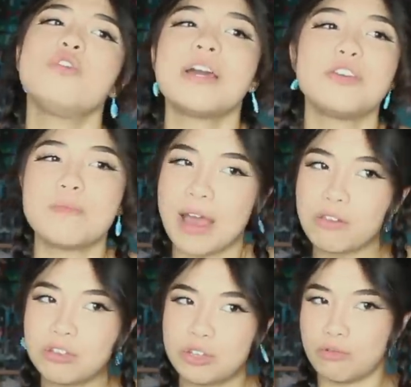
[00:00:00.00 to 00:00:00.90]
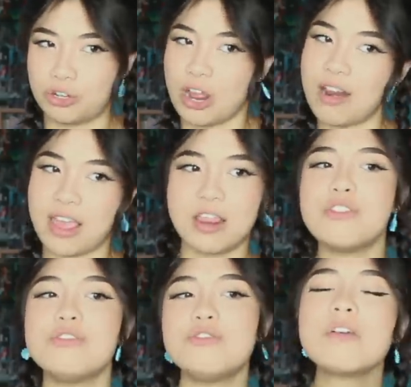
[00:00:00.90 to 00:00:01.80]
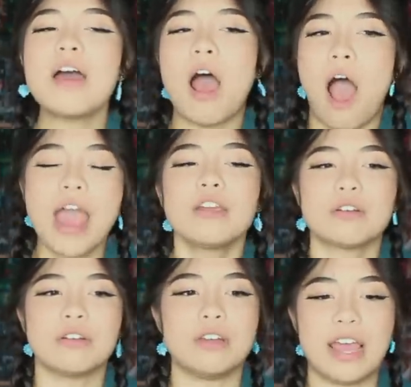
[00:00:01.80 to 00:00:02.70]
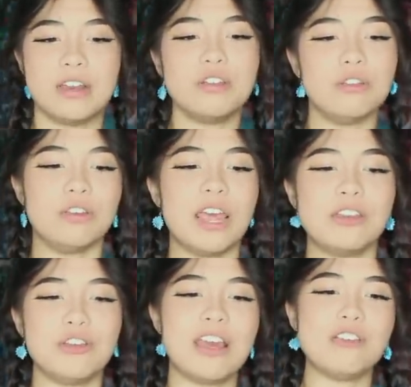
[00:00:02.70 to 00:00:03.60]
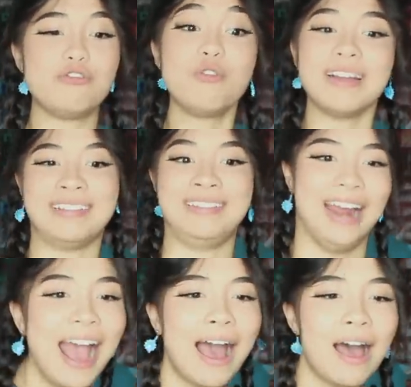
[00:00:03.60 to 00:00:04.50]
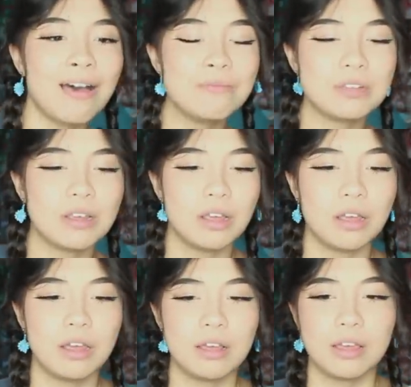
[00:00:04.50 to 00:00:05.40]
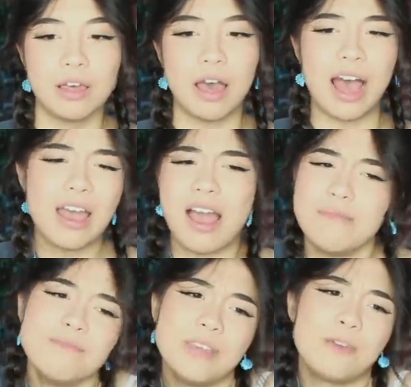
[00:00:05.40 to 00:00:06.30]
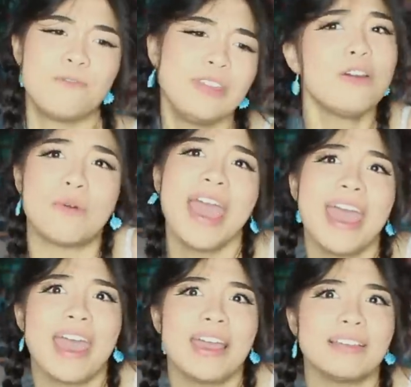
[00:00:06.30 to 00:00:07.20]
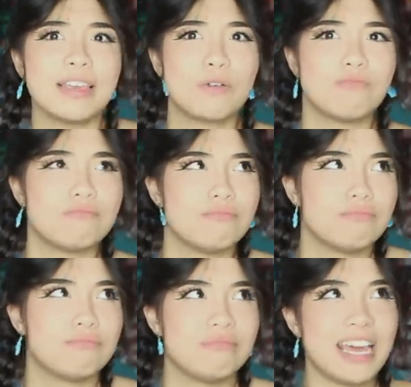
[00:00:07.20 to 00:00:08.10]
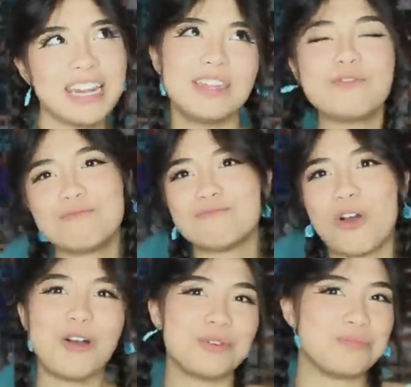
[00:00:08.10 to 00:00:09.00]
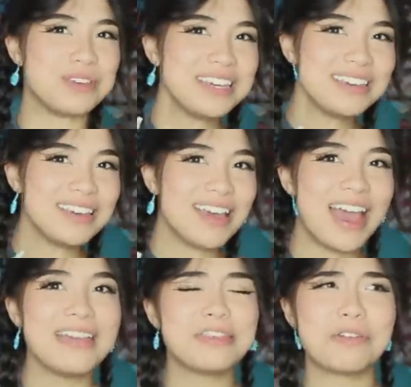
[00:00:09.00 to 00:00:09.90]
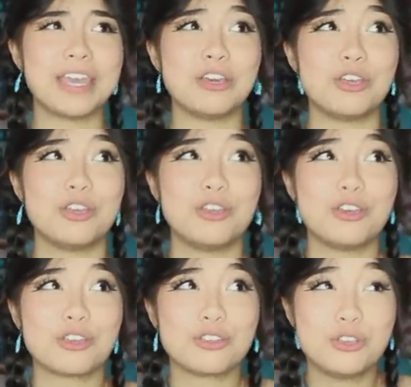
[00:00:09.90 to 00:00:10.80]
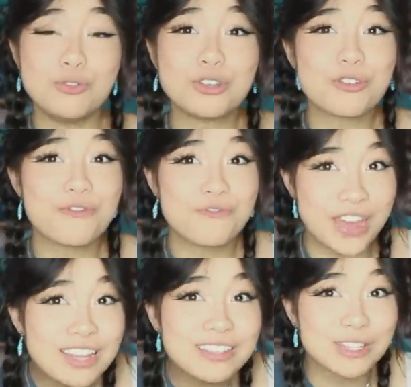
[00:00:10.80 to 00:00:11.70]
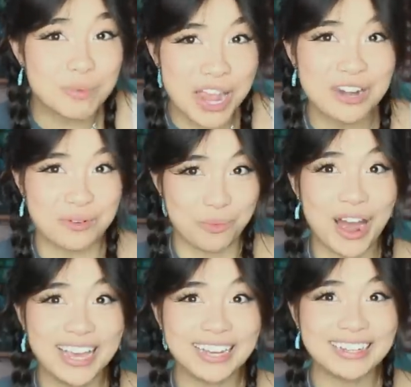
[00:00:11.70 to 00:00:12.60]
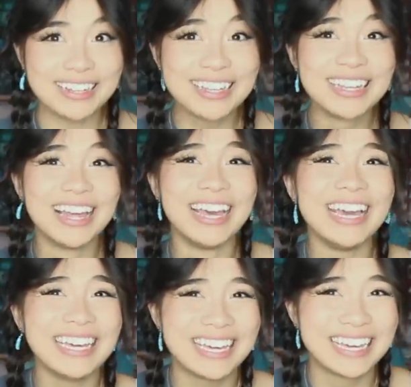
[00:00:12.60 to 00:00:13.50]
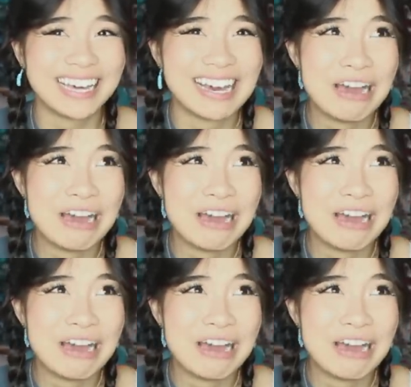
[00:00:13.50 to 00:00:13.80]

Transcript: got your mouth sewn shut and you got ironed and you got stabbed. I'm like feeling okay. Like, anything wrong with me?" And they're like, "Dude, your face is painted white." Like,